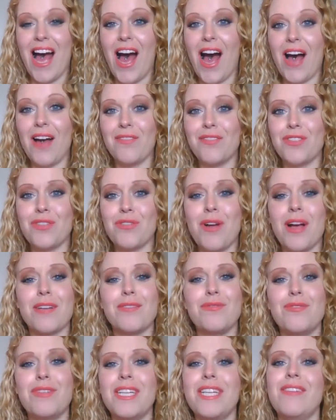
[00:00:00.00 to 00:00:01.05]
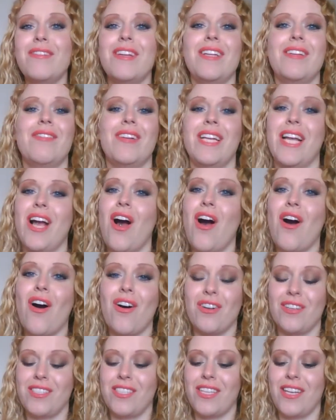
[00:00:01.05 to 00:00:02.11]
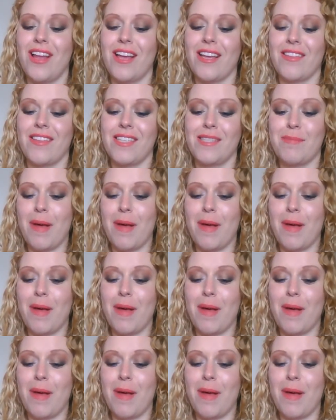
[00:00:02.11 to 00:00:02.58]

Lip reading: I've tried really hard to like this